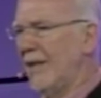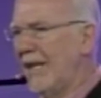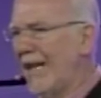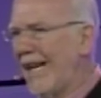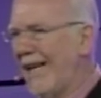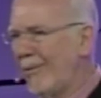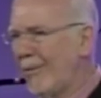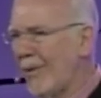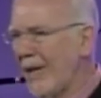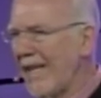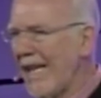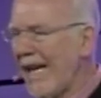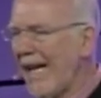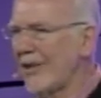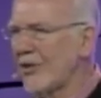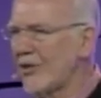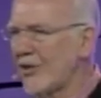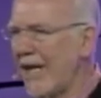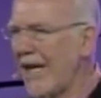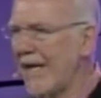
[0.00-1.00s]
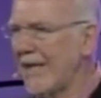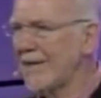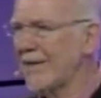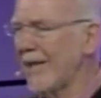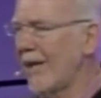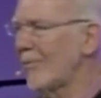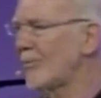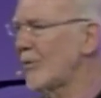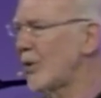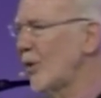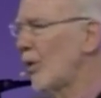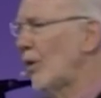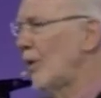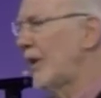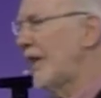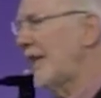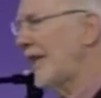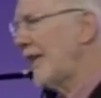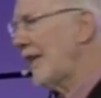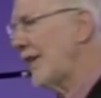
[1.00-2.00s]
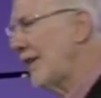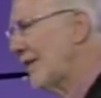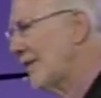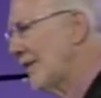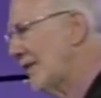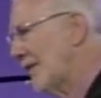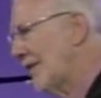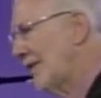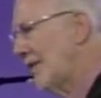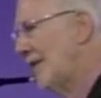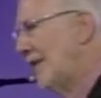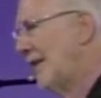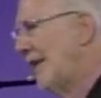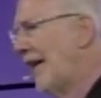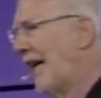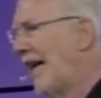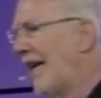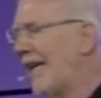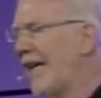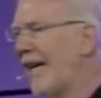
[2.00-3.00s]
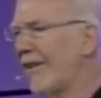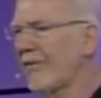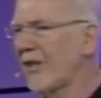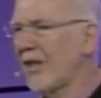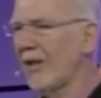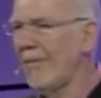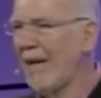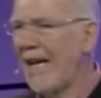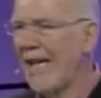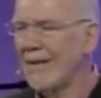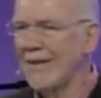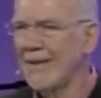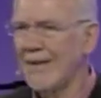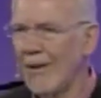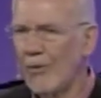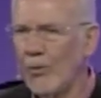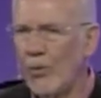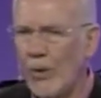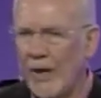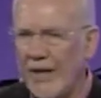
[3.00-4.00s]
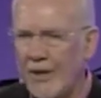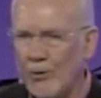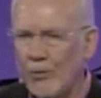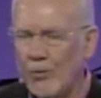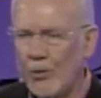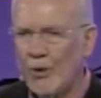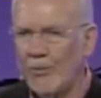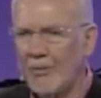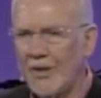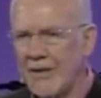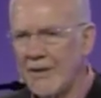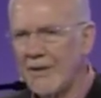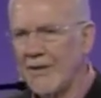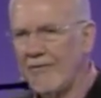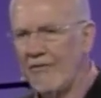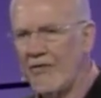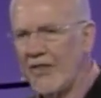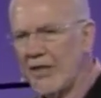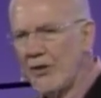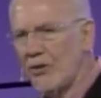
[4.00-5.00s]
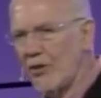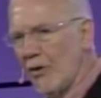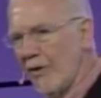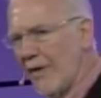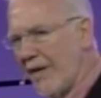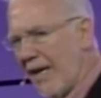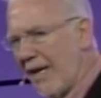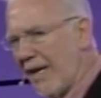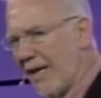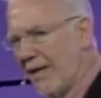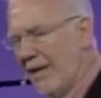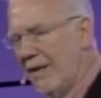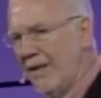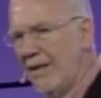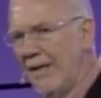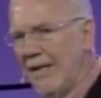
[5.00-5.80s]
And when that dries up, go here, and I've commanded a widow woman to feed you there.